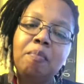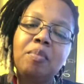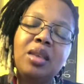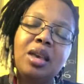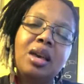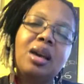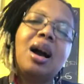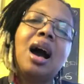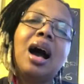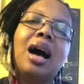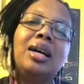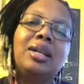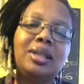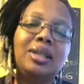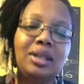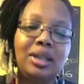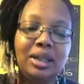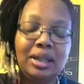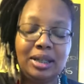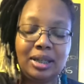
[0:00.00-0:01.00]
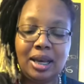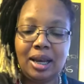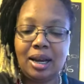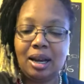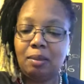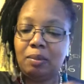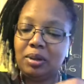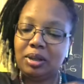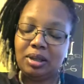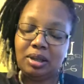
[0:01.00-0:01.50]
He constantly said
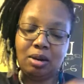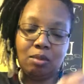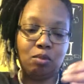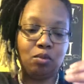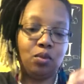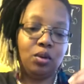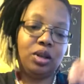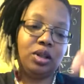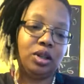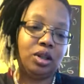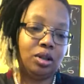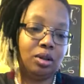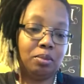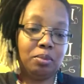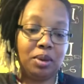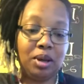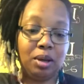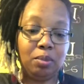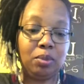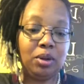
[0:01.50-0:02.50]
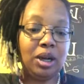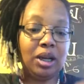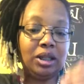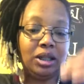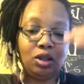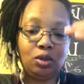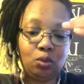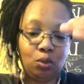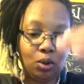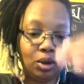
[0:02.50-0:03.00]
that, but some reason the people they
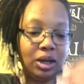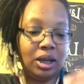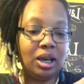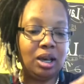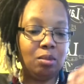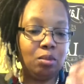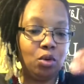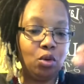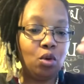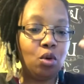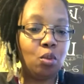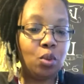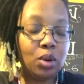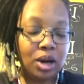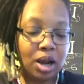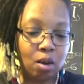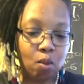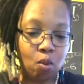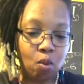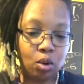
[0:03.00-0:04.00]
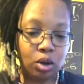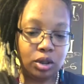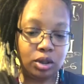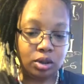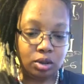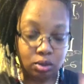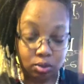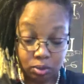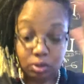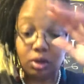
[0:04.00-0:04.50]
just wanted to keep doing what they wanted to do.
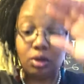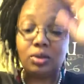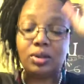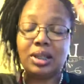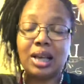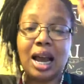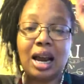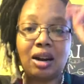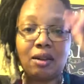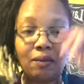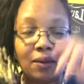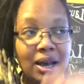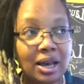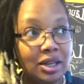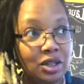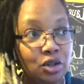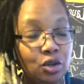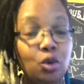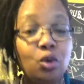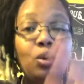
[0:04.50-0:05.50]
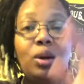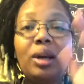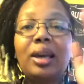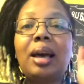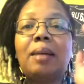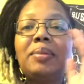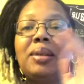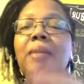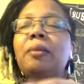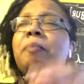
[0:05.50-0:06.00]
We're gonna sacrifice you. Who kept
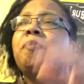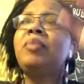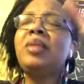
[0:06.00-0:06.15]
coming?